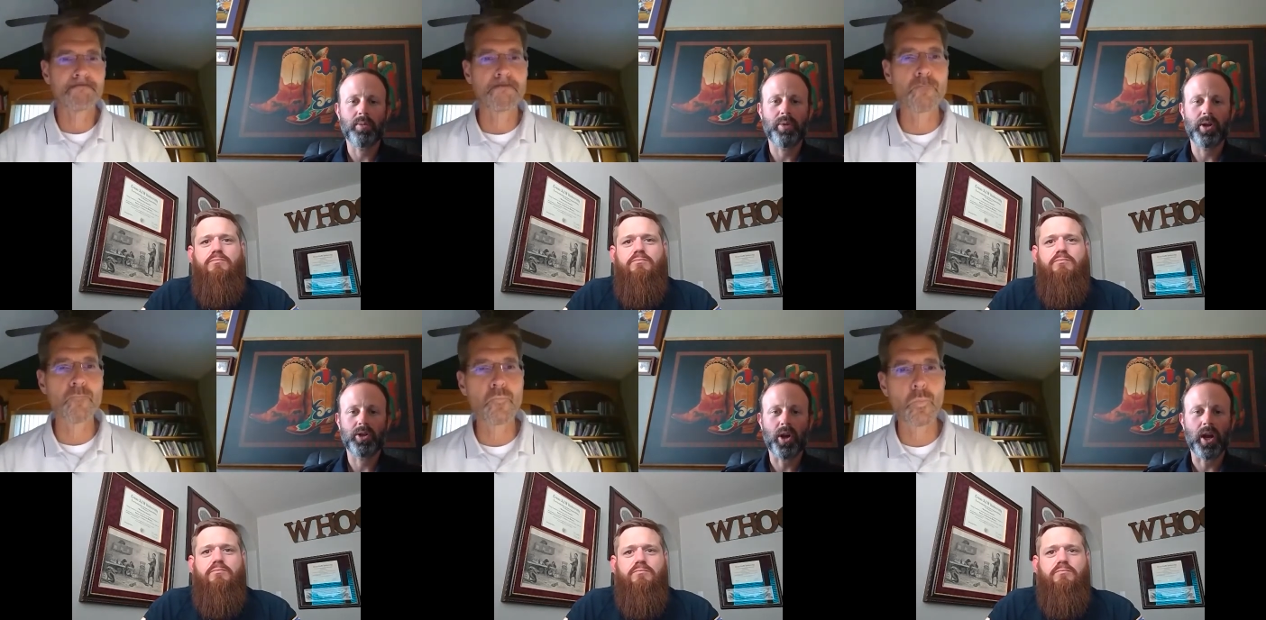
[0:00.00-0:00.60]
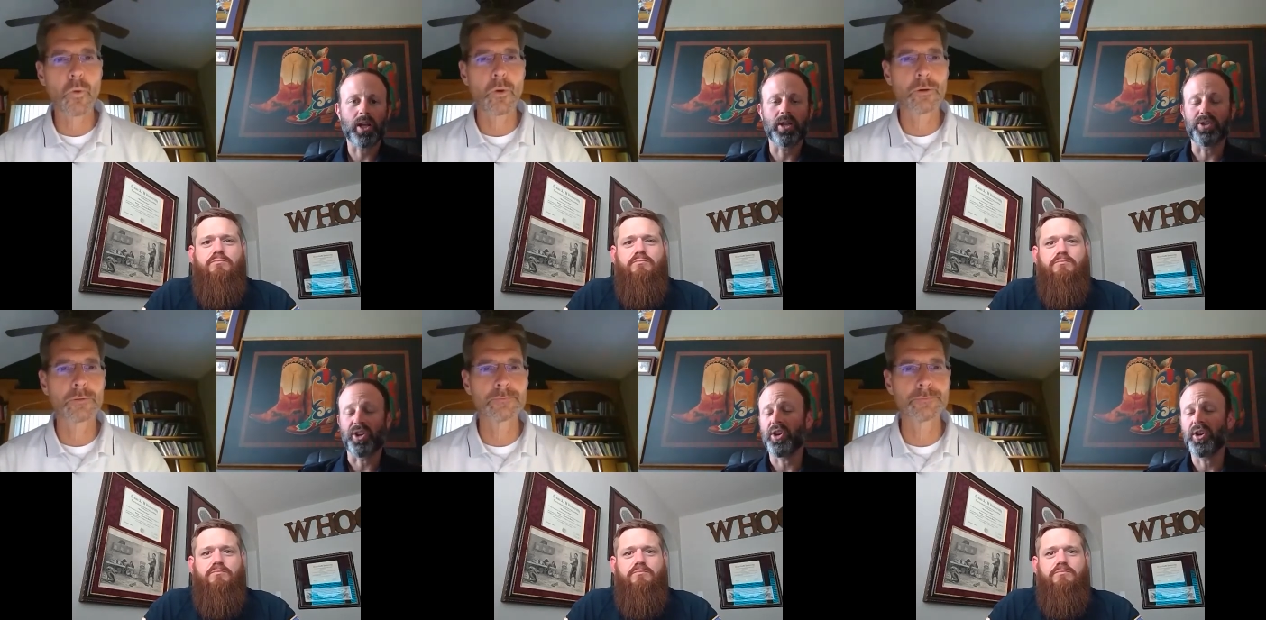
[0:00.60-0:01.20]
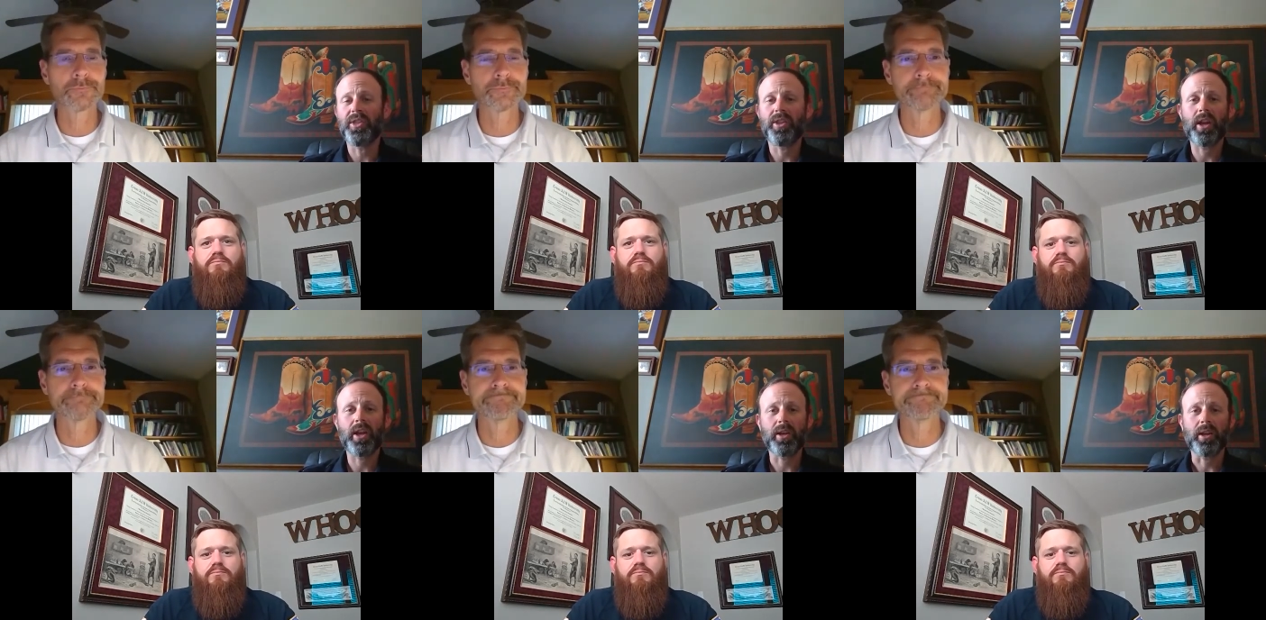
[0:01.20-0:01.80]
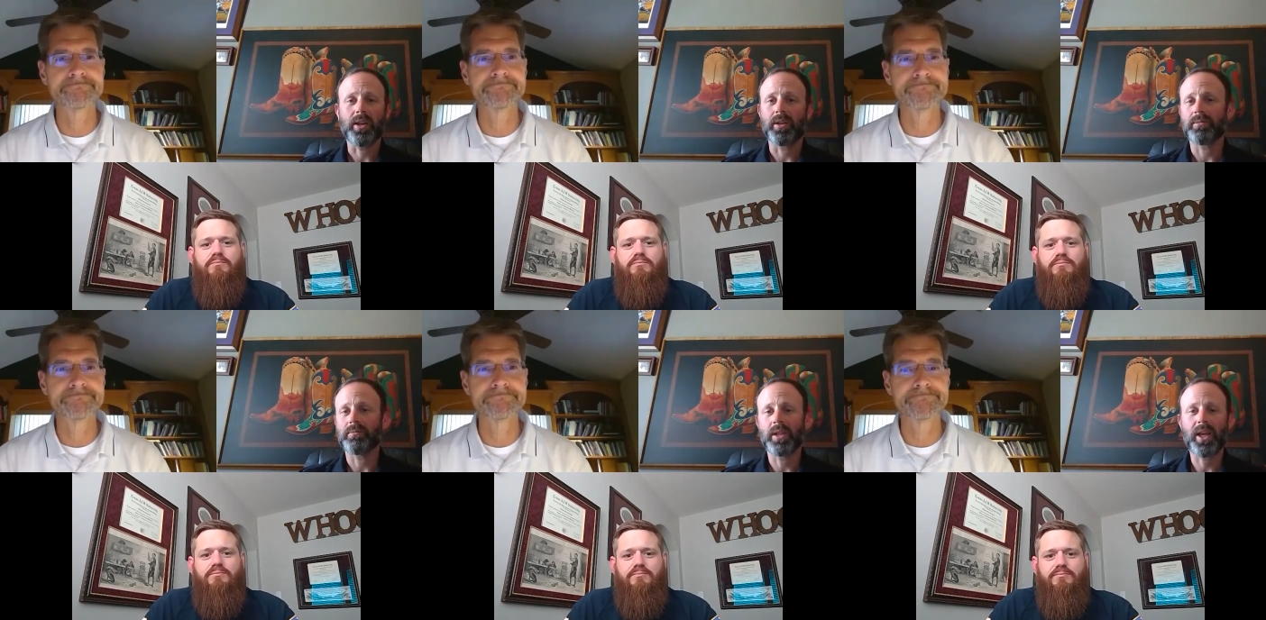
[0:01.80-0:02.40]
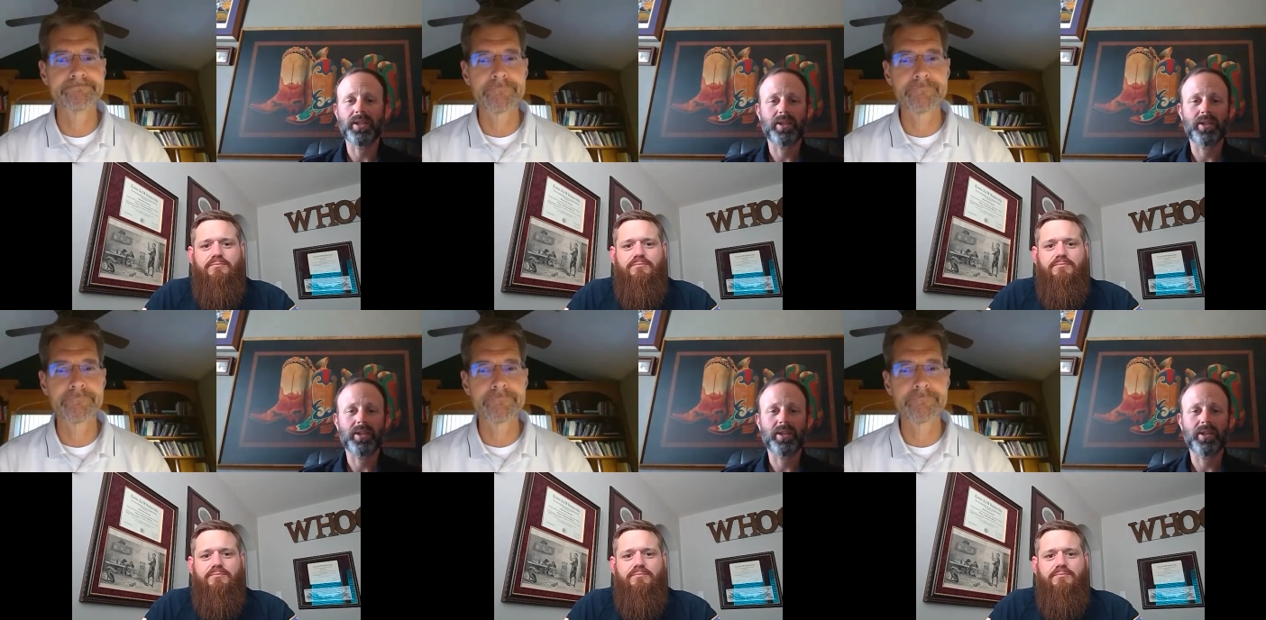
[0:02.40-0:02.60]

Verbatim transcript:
Speaker 1: to peer training is a good thing in that